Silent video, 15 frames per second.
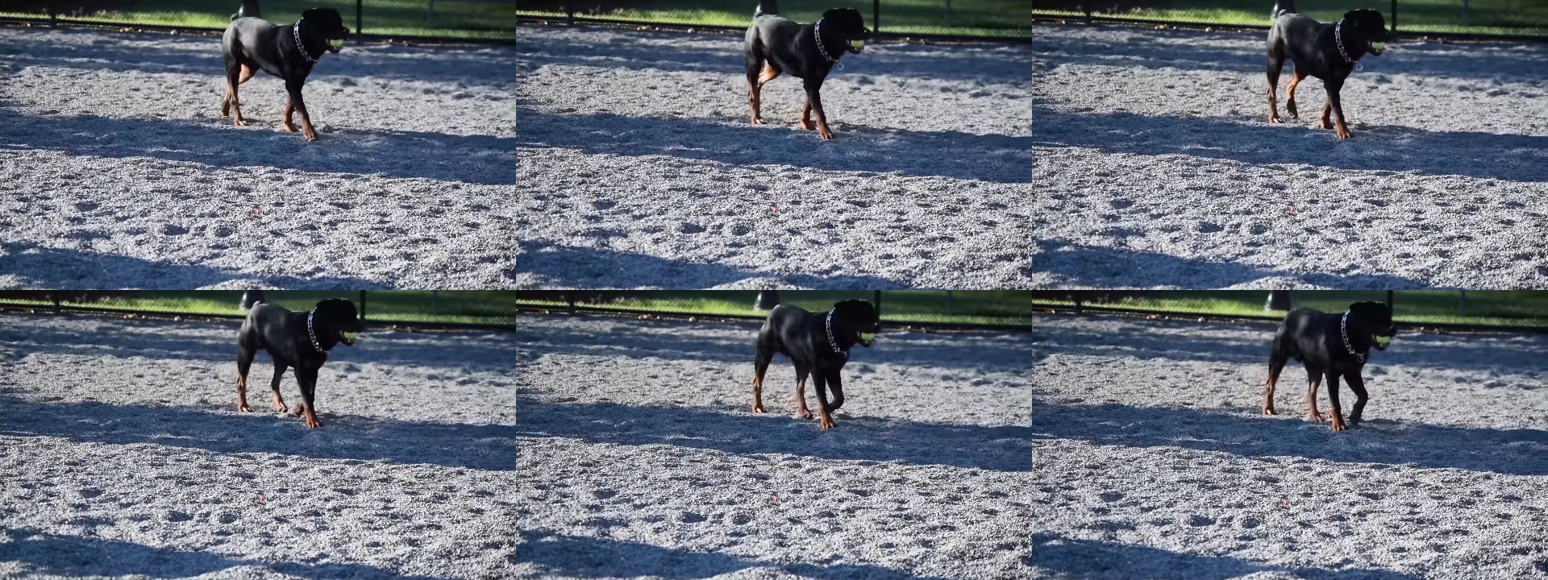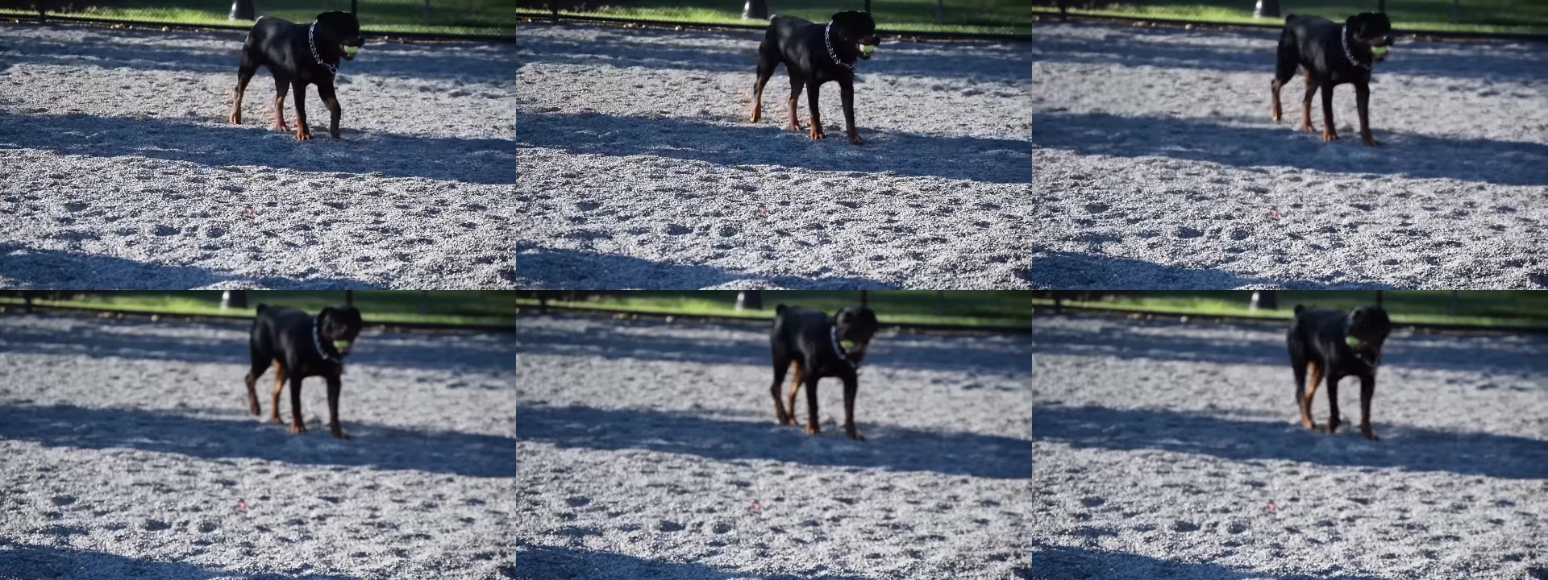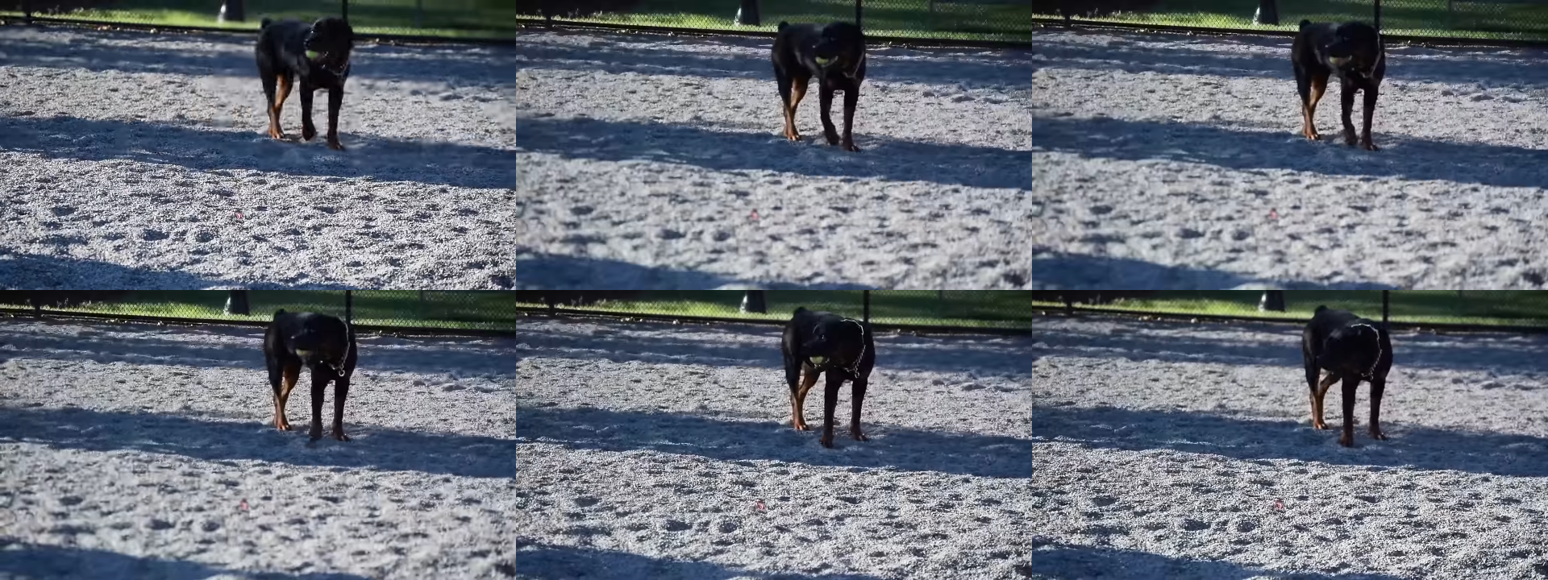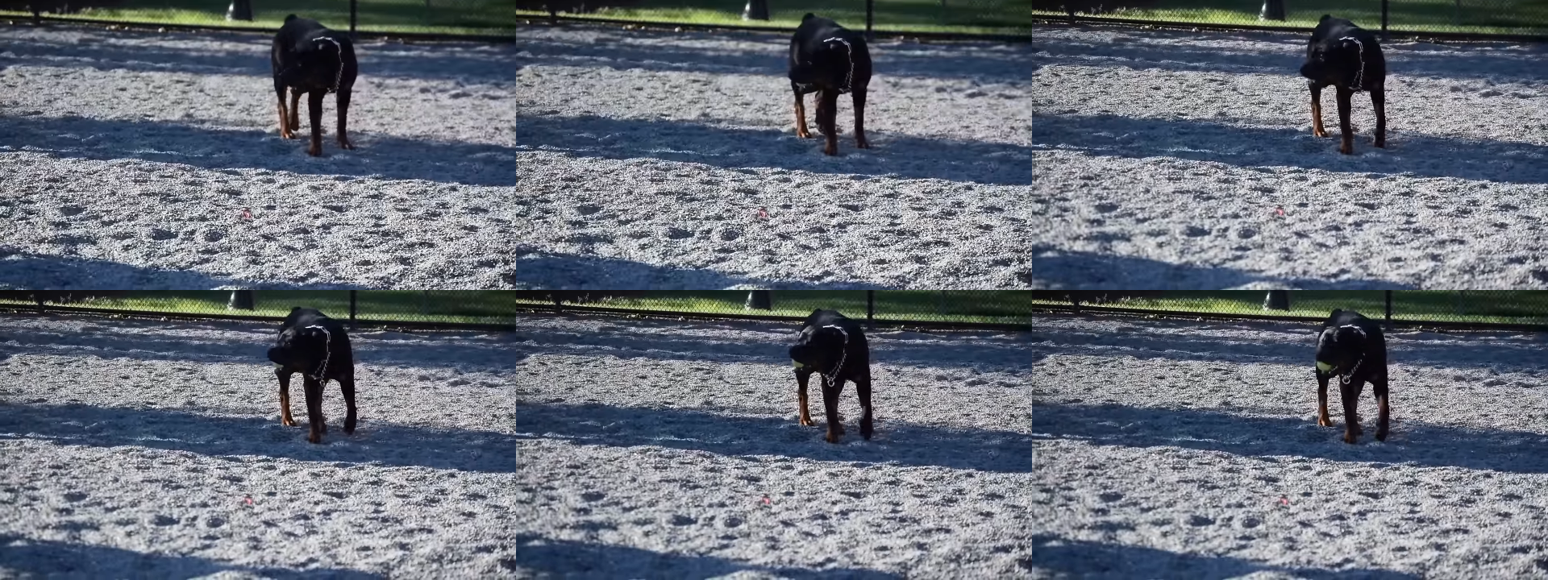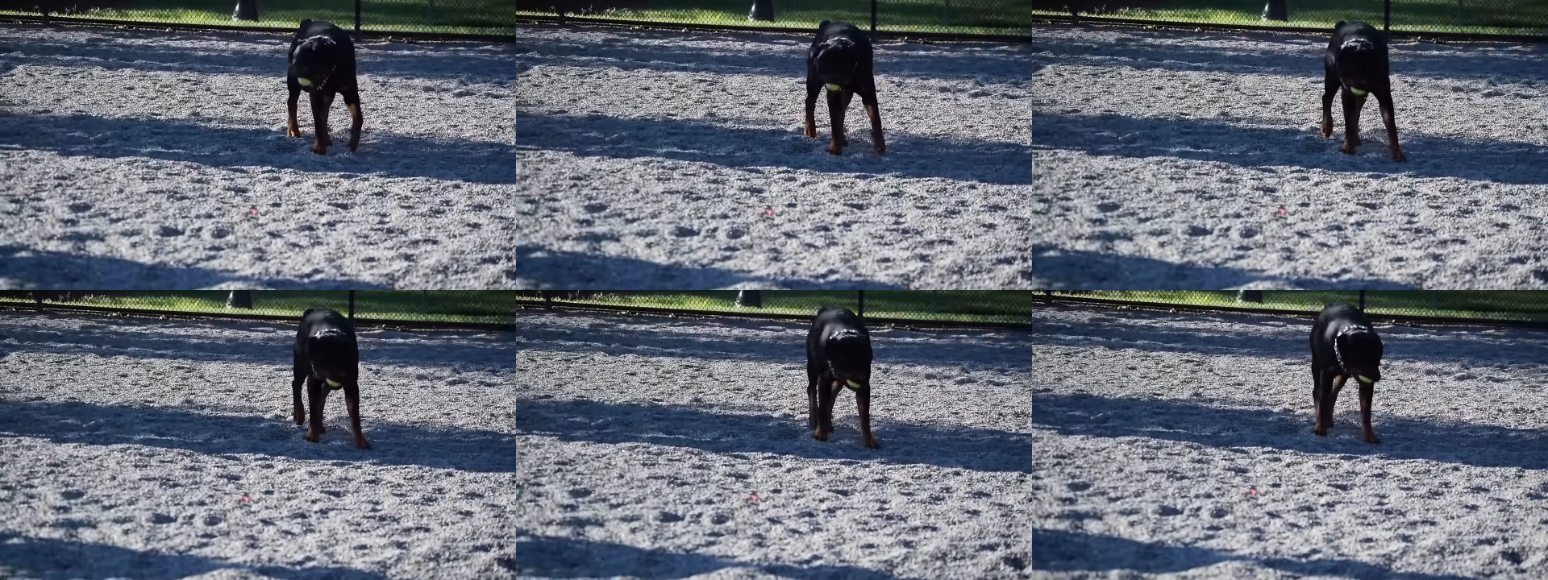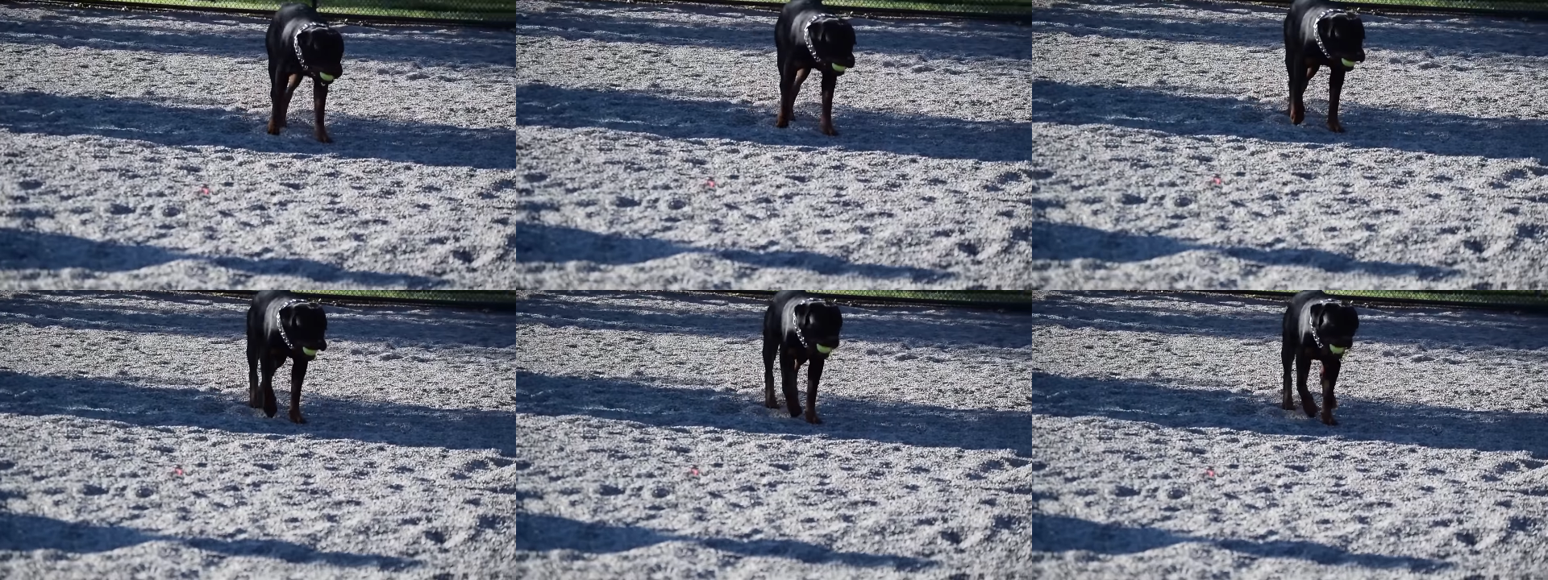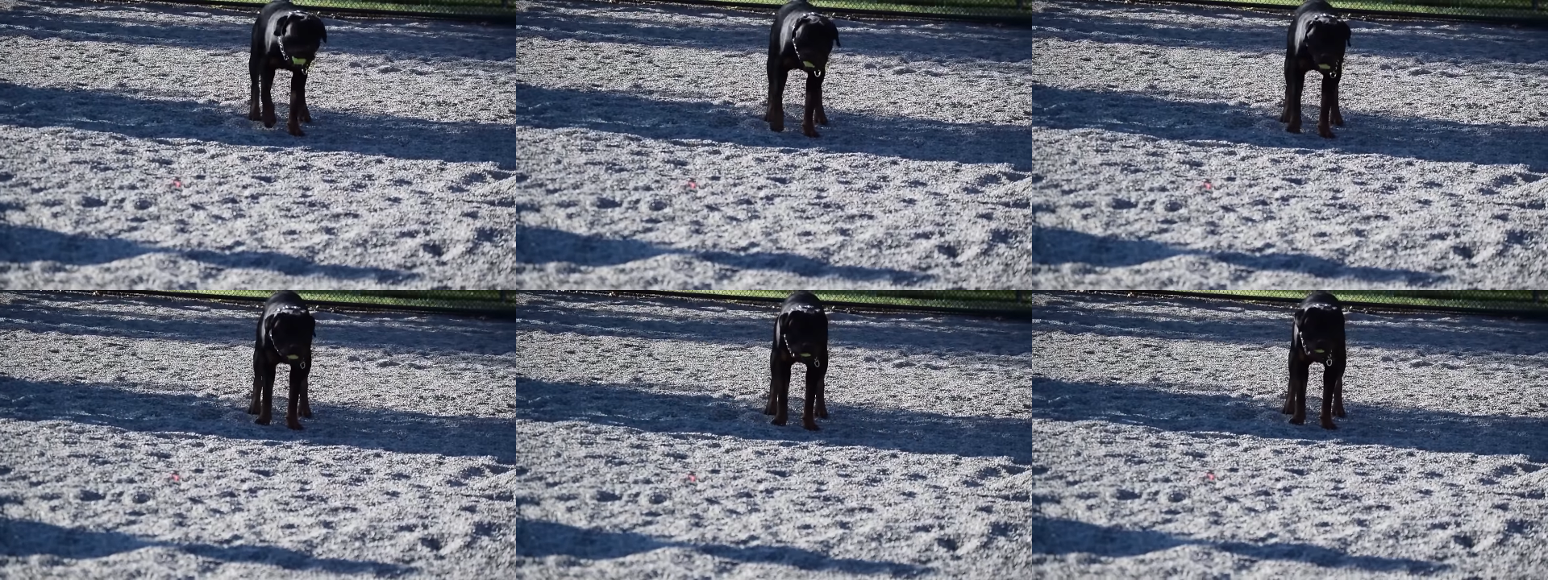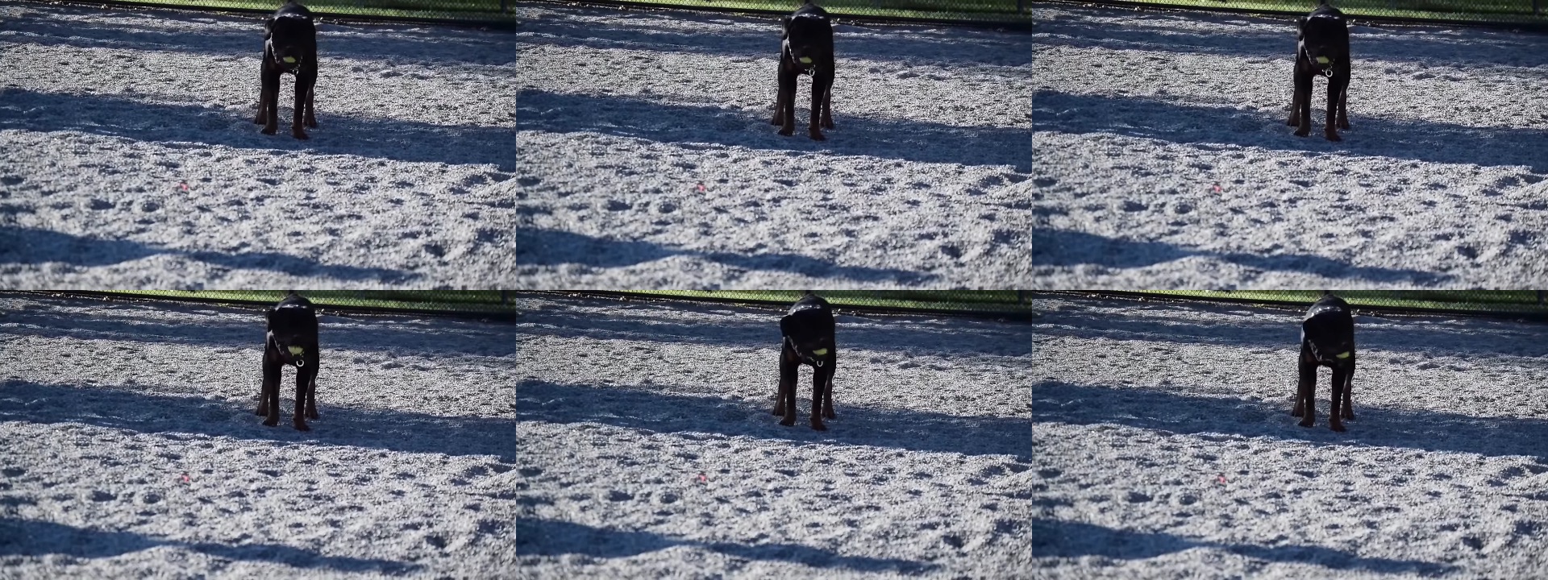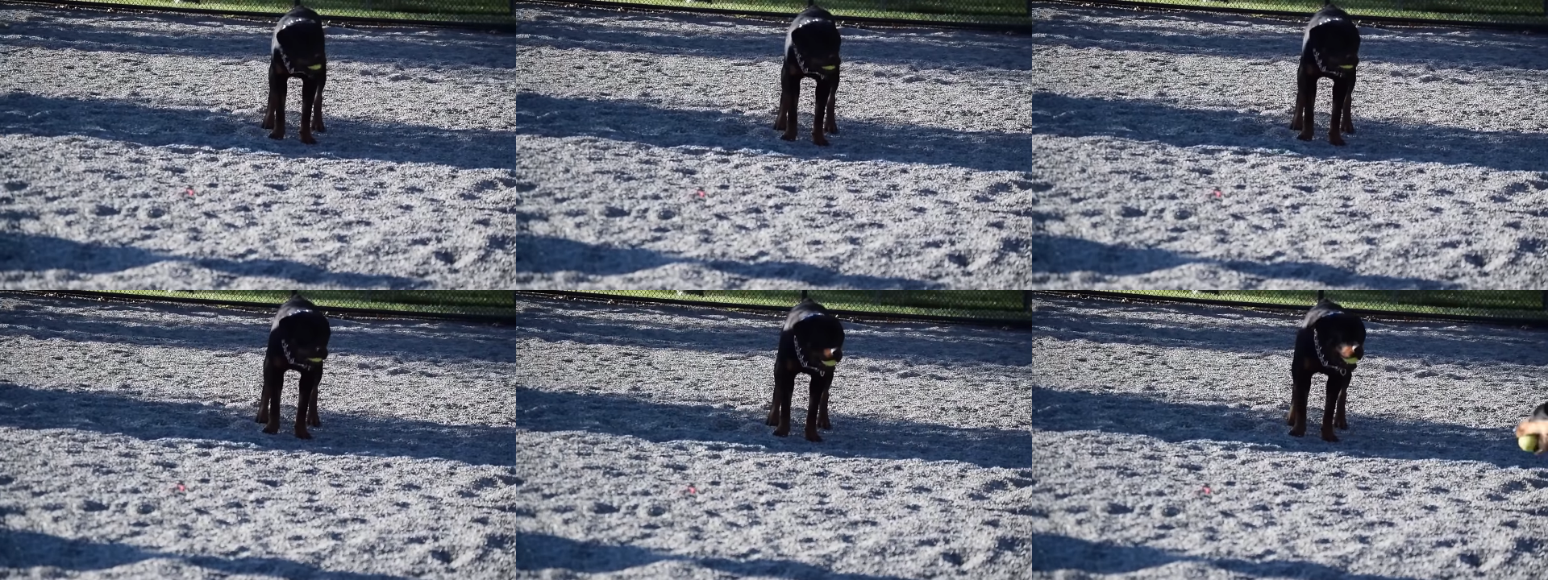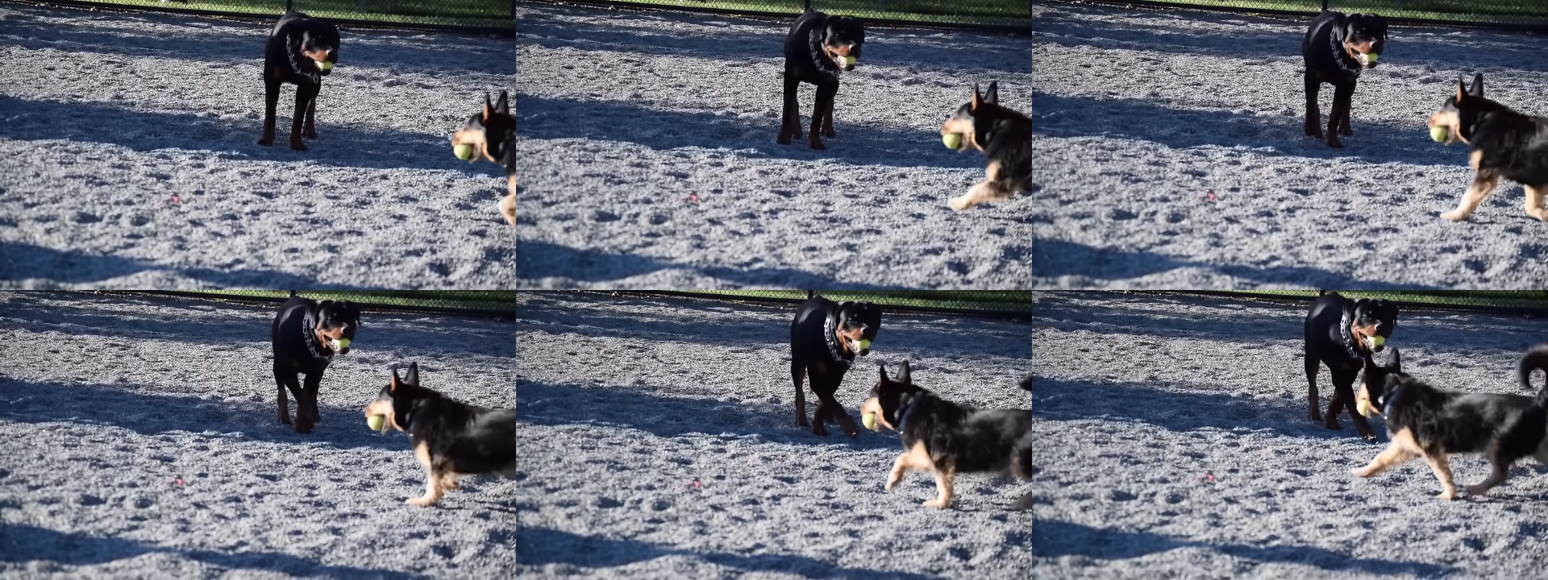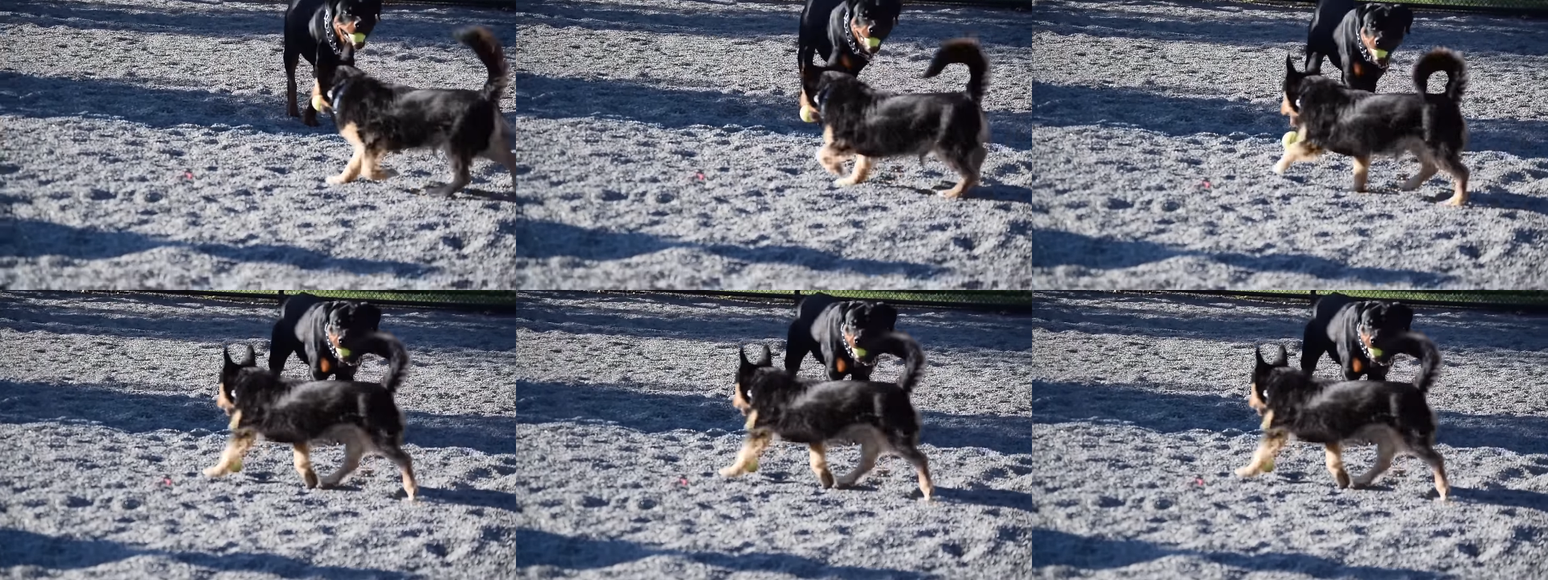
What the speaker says: No face is visible, so there are no lips to read.